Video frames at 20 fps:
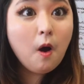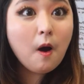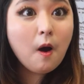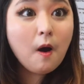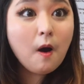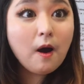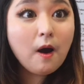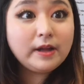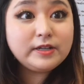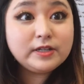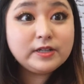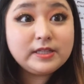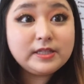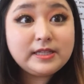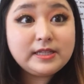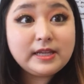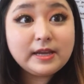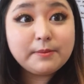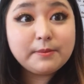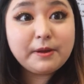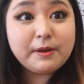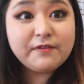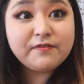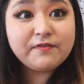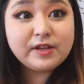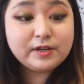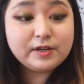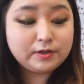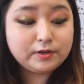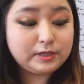I just dig my
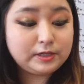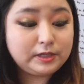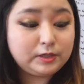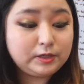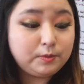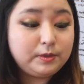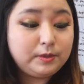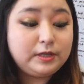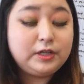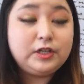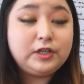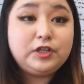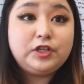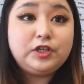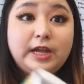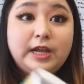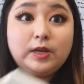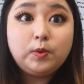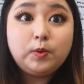fingers into one of the shade.